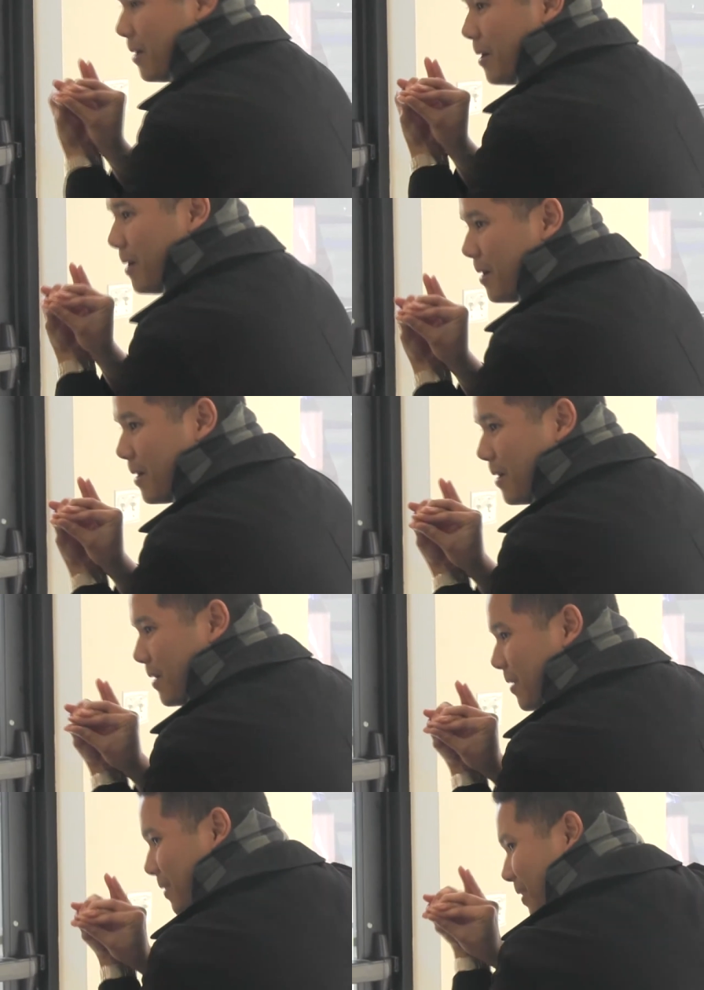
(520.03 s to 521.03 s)
kind of impressive.
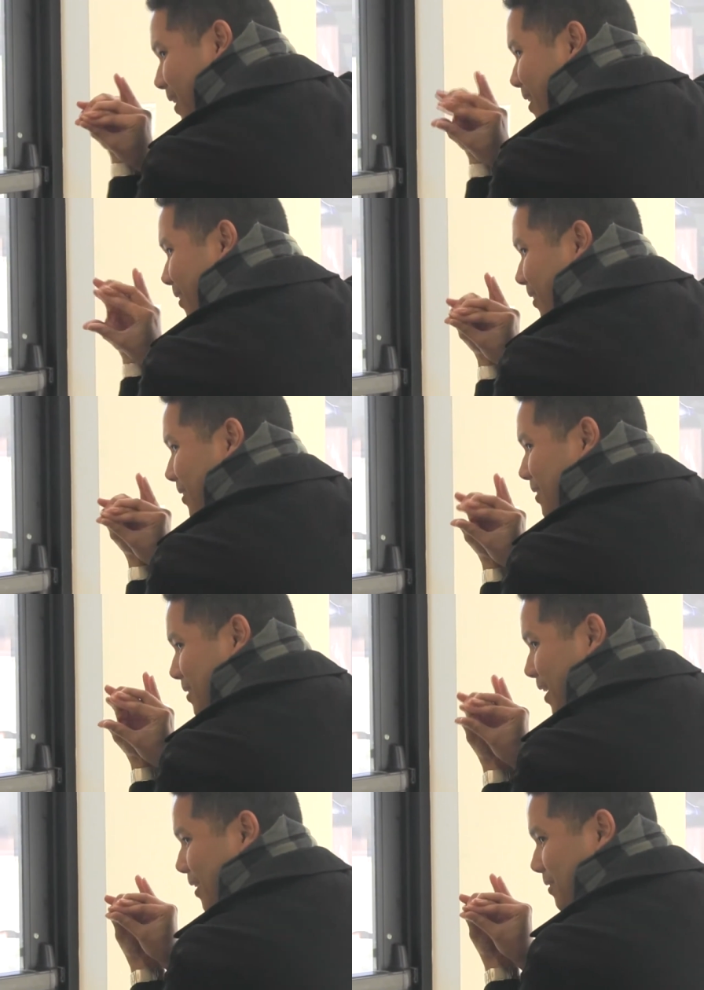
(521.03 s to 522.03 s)
Oh, um,
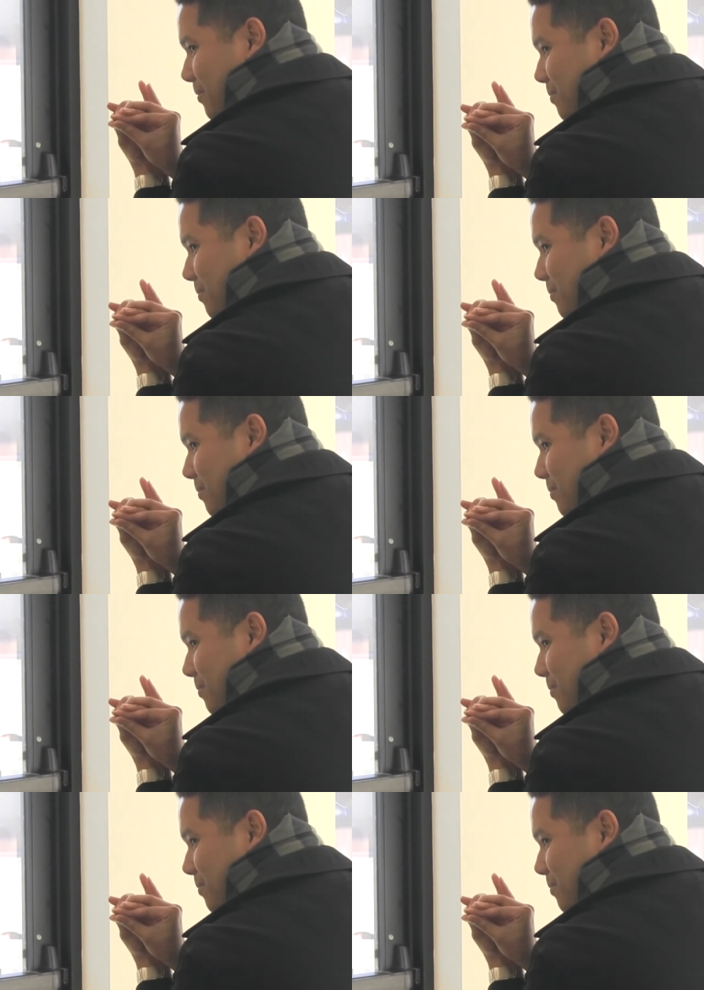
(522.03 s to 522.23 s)
yeah.